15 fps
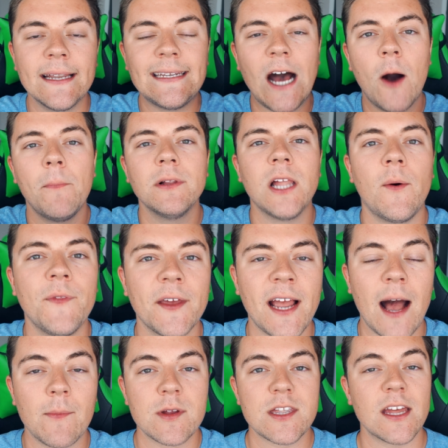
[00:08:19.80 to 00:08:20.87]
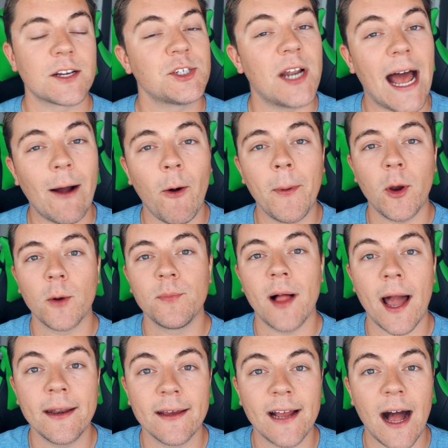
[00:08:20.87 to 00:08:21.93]
down below in the comment section. I will be
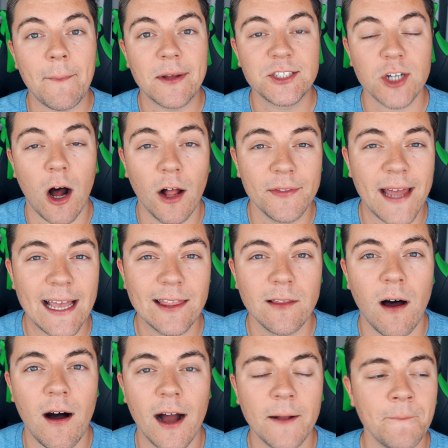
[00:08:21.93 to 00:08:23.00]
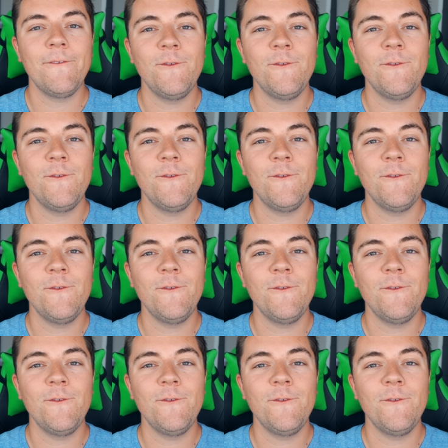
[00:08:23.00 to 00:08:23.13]
replying to comments all night long.